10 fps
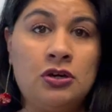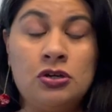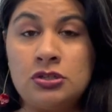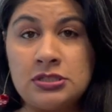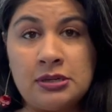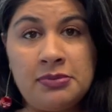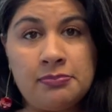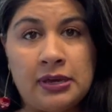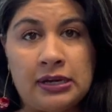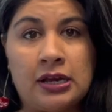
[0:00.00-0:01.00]
Hooks can be
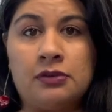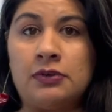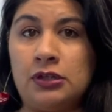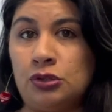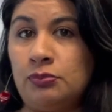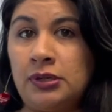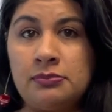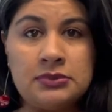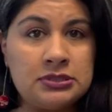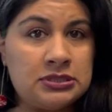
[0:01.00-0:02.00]
made out of
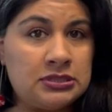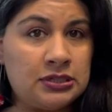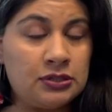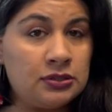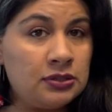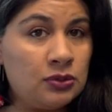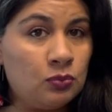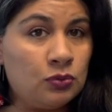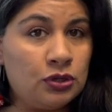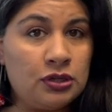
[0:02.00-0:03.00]
aluminum, steel,
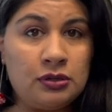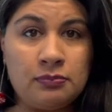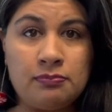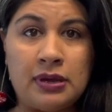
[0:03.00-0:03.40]
wood,